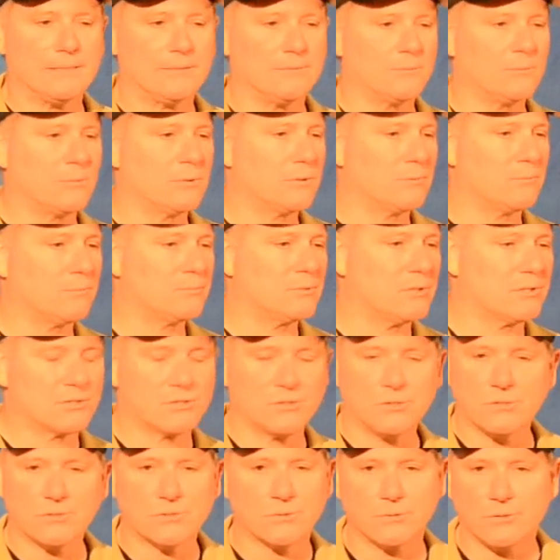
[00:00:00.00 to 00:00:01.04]
we're just
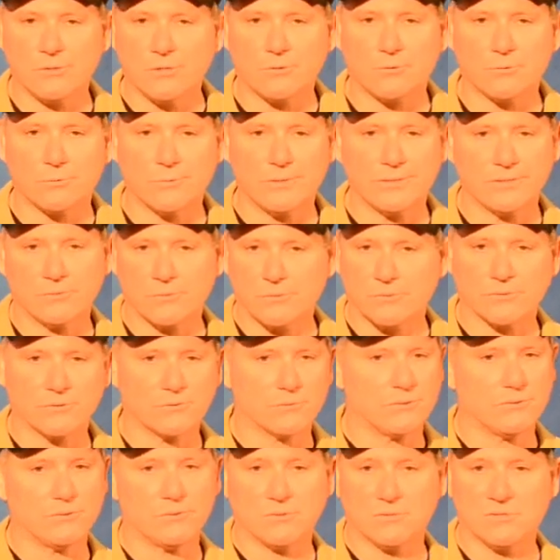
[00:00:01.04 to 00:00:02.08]
using local resources,
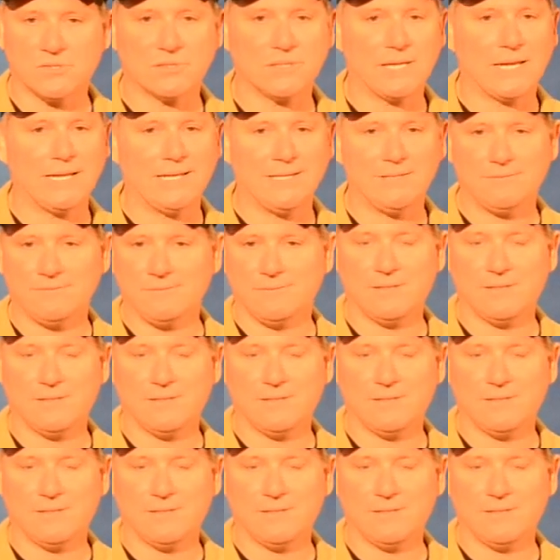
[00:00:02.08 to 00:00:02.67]
using state,